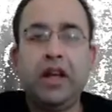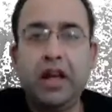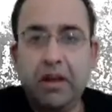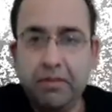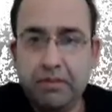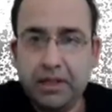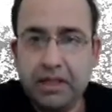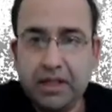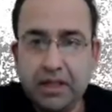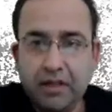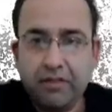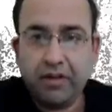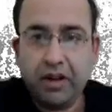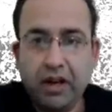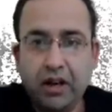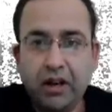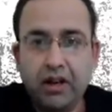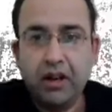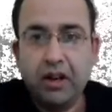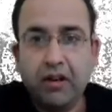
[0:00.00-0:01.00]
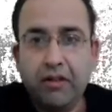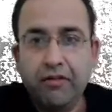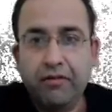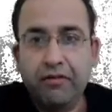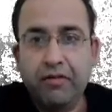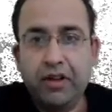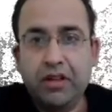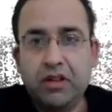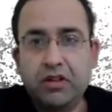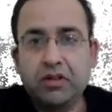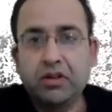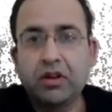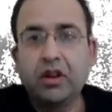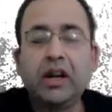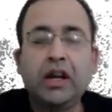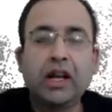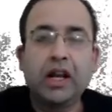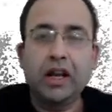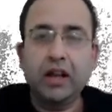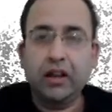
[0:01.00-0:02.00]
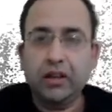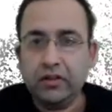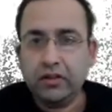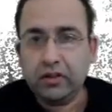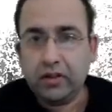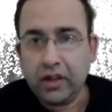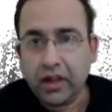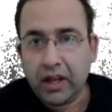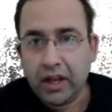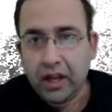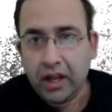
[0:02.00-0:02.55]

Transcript: M seven, which is called as